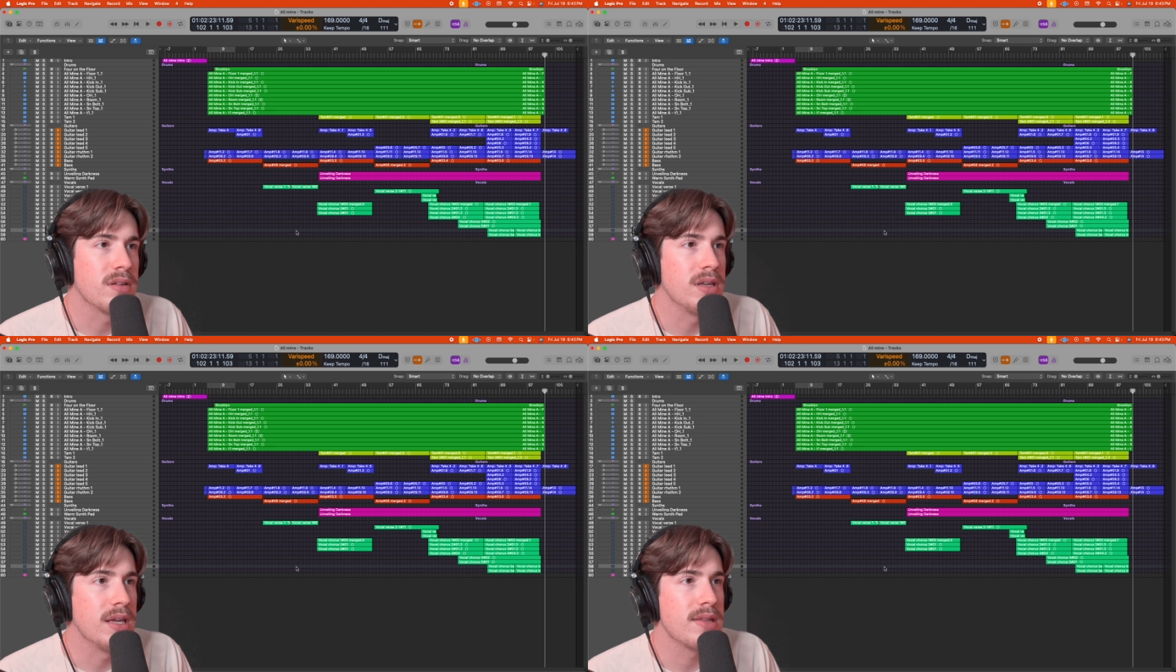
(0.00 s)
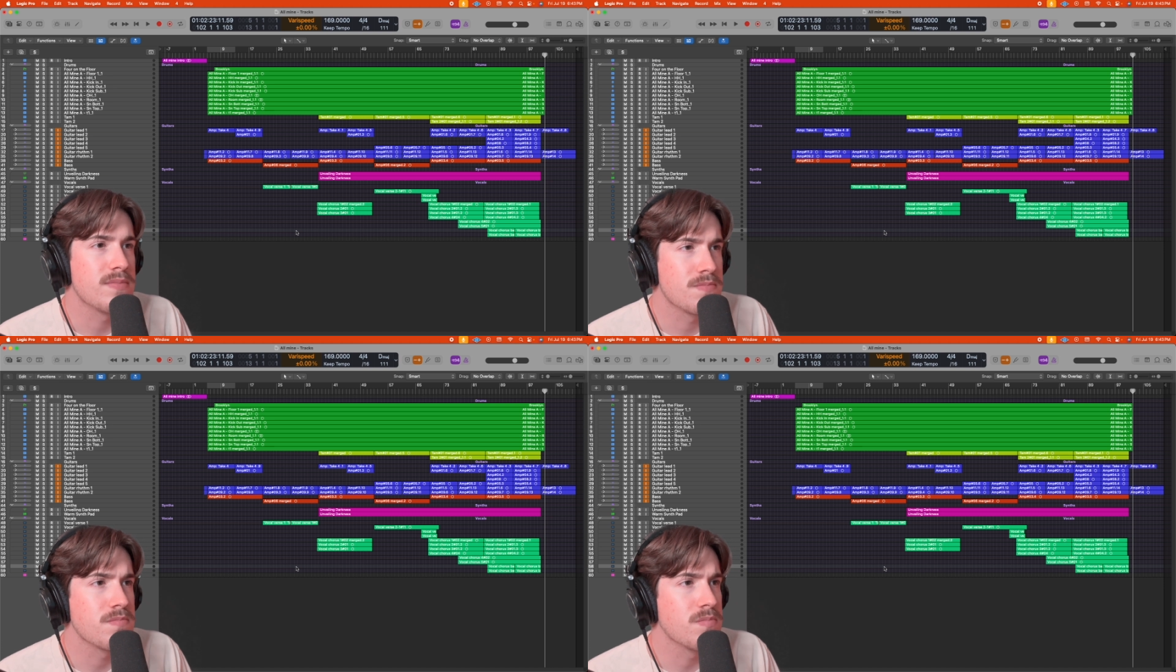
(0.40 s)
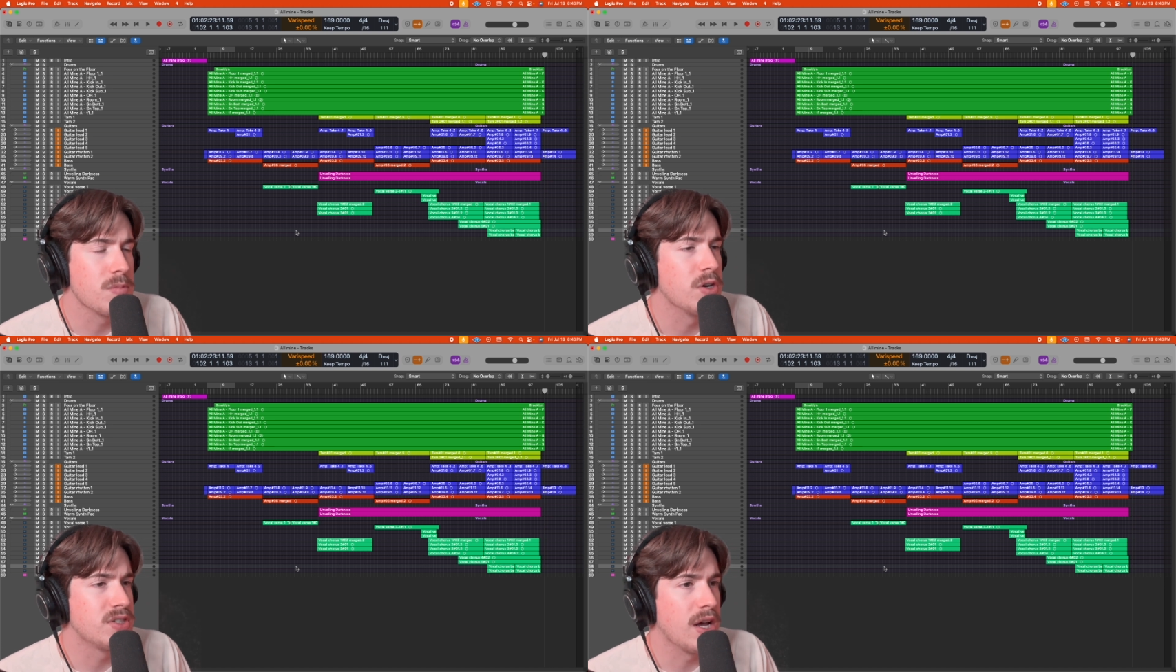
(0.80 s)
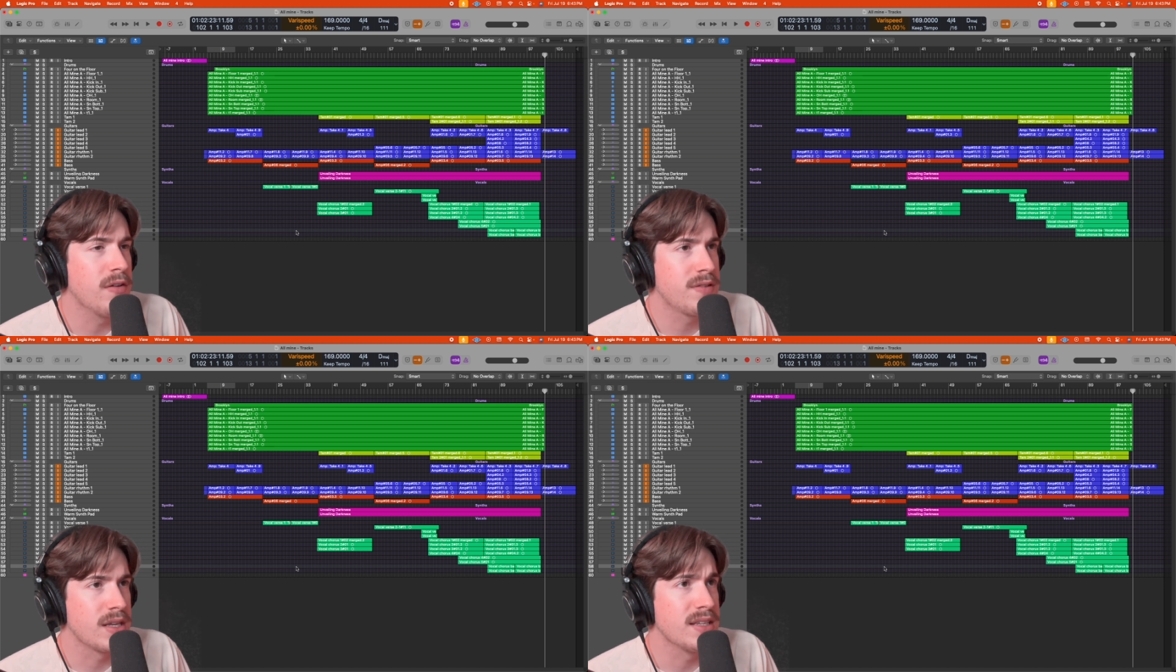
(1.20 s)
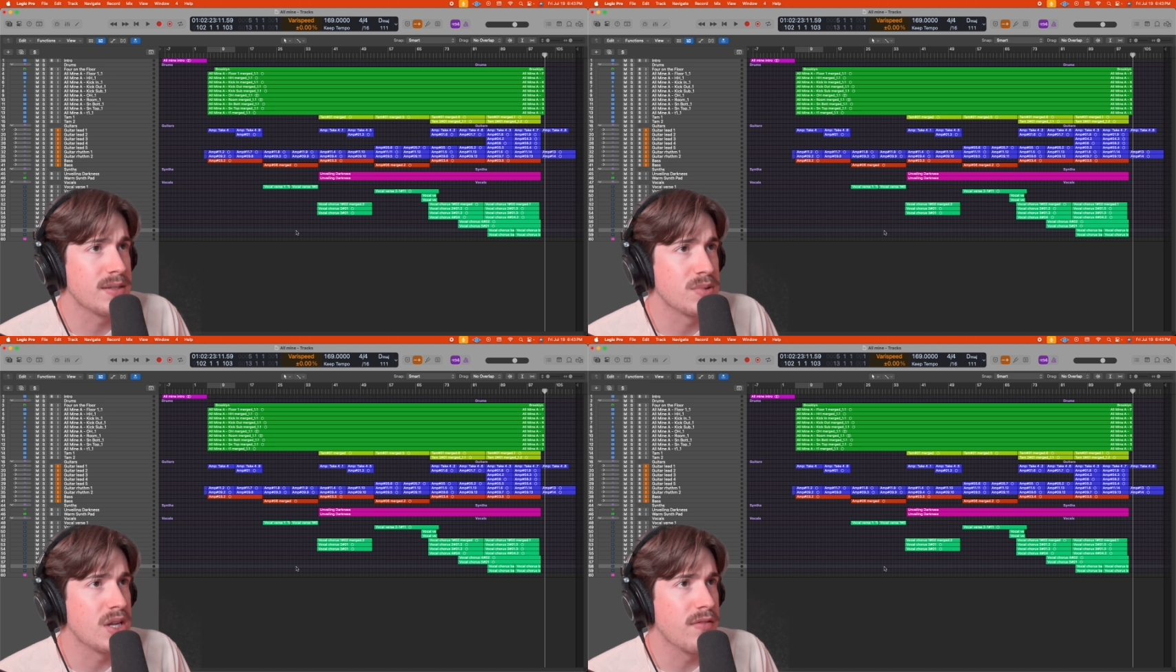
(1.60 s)
get yourself to get
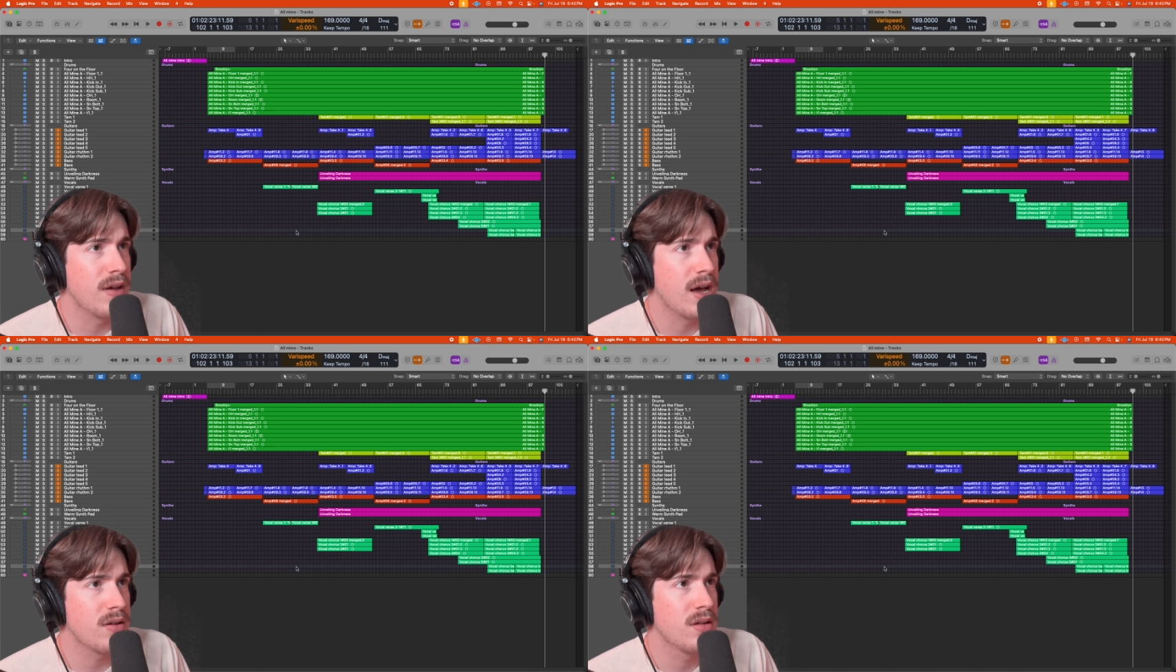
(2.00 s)
some stuff out,